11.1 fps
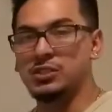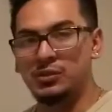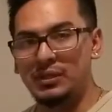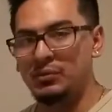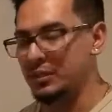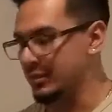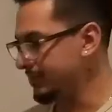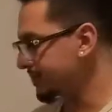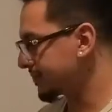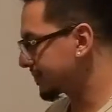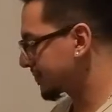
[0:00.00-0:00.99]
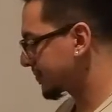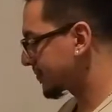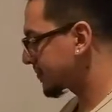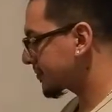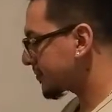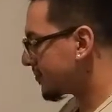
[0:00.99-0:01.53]
the green
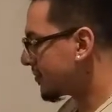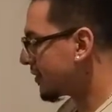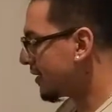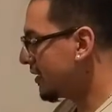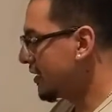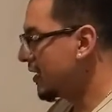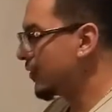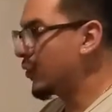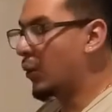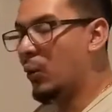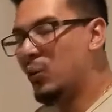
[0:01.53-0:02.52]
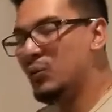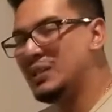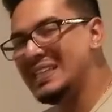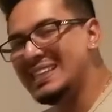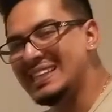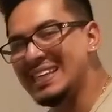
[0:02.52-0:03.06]
one. The
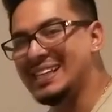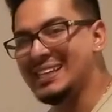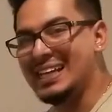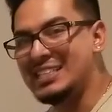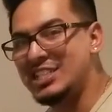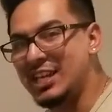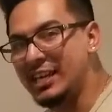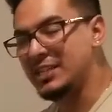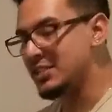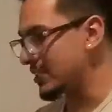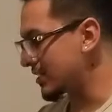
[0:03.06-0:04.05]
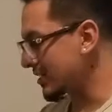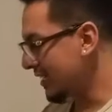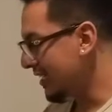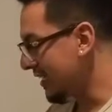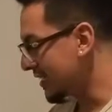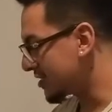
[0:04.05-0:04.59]
only thing that changes
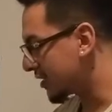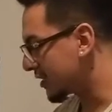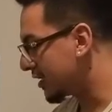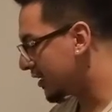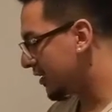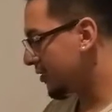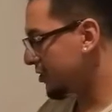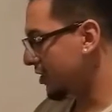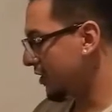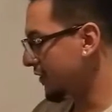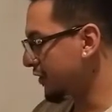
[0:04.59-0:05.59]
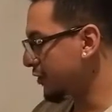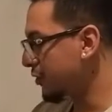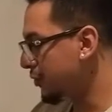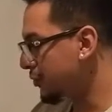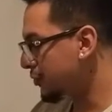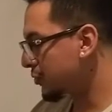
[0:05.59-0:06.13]
is the colors of your
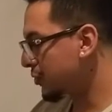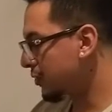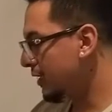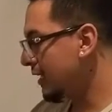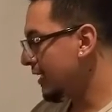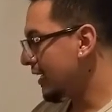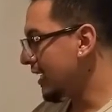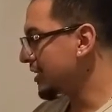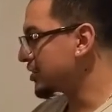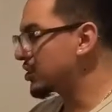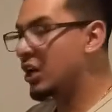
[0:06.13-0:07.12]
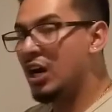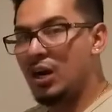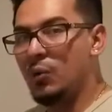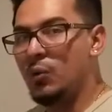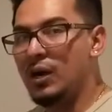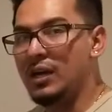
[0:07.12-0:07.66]
neutral and your
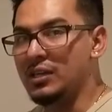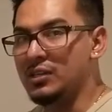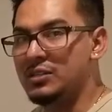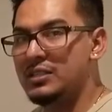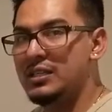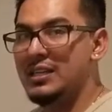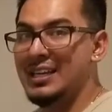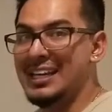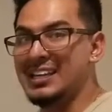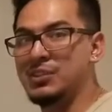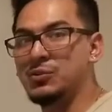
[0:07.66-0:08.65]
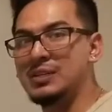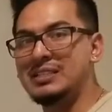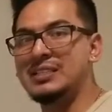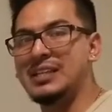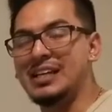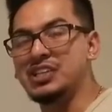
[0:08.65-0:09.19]
hot wires. And the reason
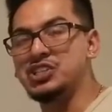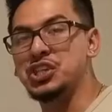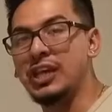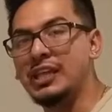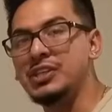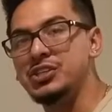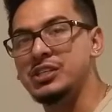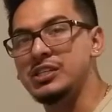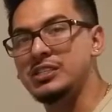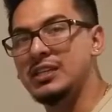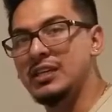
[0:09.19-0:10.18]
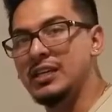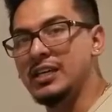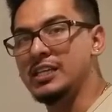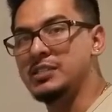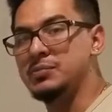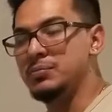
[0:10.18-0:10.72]
that it changes
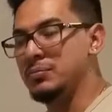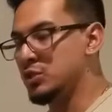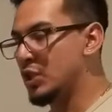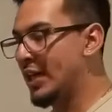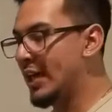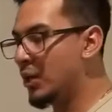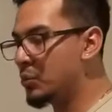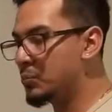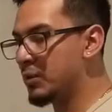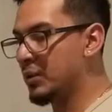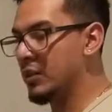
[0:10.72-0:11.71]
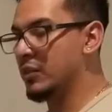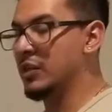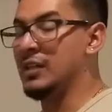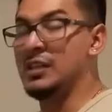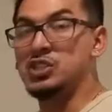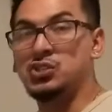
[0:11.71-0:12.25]
is to help the
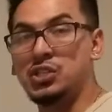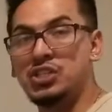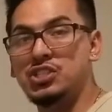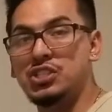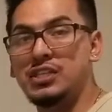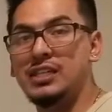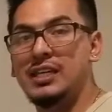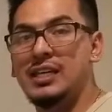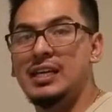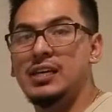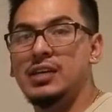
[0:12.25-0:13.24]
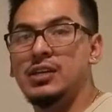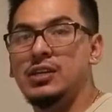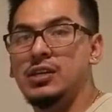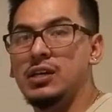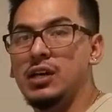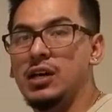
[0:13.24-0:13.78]
electrician.
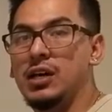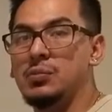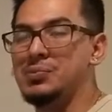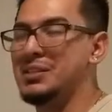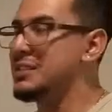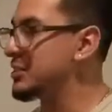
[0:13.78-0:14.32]
Please